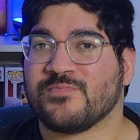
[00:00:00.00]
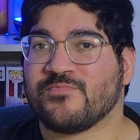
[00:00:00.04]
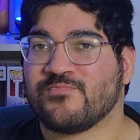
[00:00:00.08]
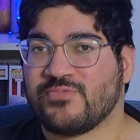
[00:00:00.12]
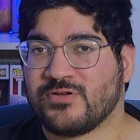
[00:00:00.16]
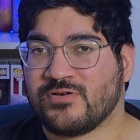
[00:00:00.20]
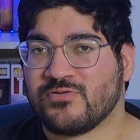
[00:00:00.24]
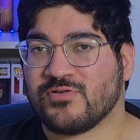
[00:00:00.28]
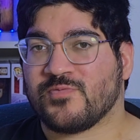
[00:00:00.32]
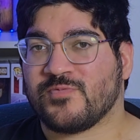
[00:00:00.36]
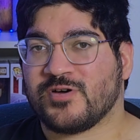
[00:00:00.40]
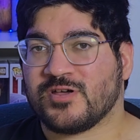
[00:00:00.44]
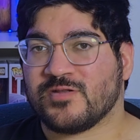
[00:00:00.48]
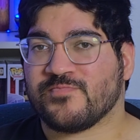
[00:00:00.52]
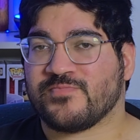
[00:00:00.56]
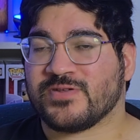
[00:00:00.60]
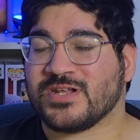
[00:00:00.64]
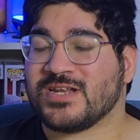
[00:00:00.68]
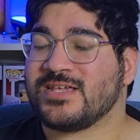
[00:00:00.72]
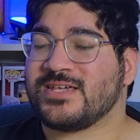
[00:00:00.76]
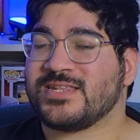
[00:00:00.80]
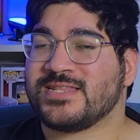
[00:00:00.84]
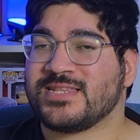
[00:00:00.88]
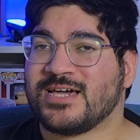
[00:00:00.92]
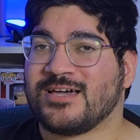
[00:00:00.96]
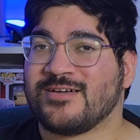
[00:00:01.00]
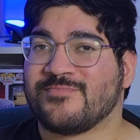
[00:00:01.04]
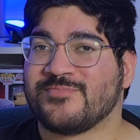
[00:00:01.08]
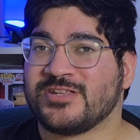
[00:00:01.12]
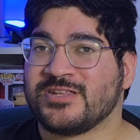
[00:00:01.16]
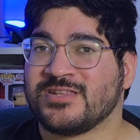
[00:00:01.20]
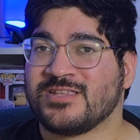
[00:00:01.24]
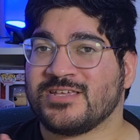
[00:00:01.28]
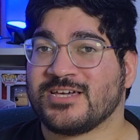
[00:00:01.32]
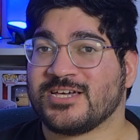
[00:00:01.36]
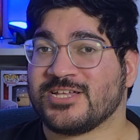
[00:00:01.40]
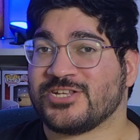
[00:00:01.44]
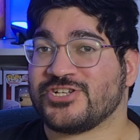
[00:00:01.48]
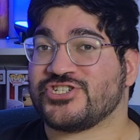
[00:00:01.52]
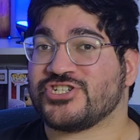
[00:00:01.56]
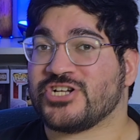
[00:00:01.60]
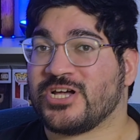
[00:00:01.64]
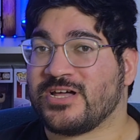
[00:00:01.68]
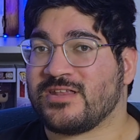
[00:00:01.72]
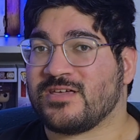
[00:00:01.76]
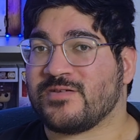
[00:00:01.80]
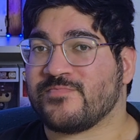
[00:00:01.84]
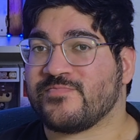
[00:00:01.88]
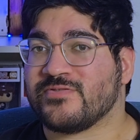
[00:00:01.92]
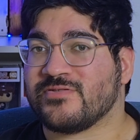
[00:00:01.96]
Pokemon Brilliant Diamond and
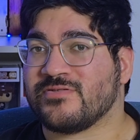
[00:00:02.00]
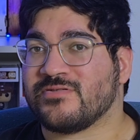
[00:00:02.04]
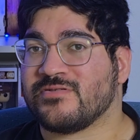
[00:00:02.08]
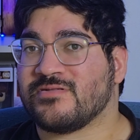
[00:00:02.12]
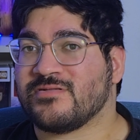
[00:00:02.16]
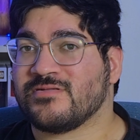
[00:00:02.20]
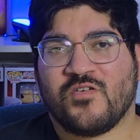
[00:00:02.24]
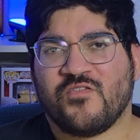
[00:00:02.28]
Shining Pearl.